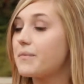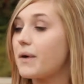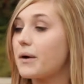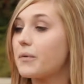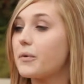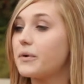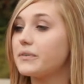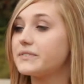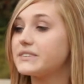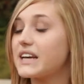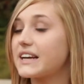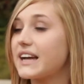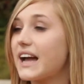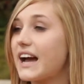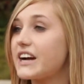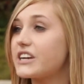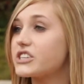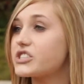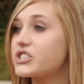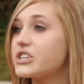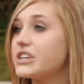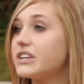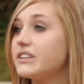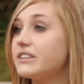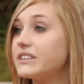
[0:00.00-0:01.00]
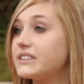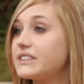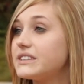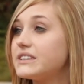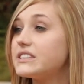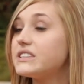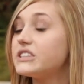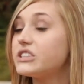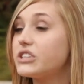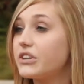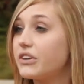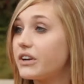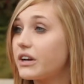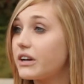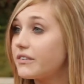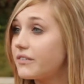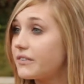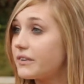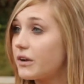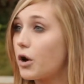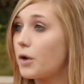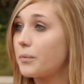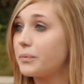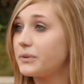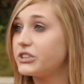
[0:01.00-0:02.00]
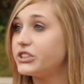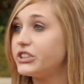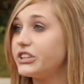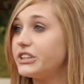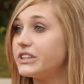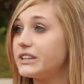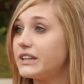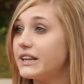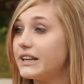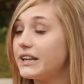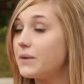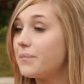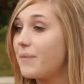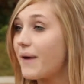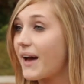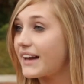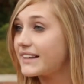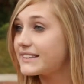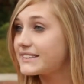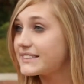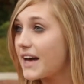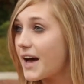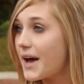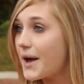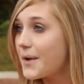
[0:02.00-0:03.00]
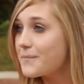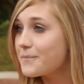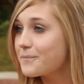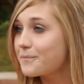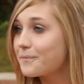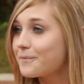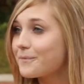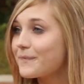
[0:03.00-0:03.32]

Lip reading: My mom's like, Ashley, this is too good of an opportunity to pass up.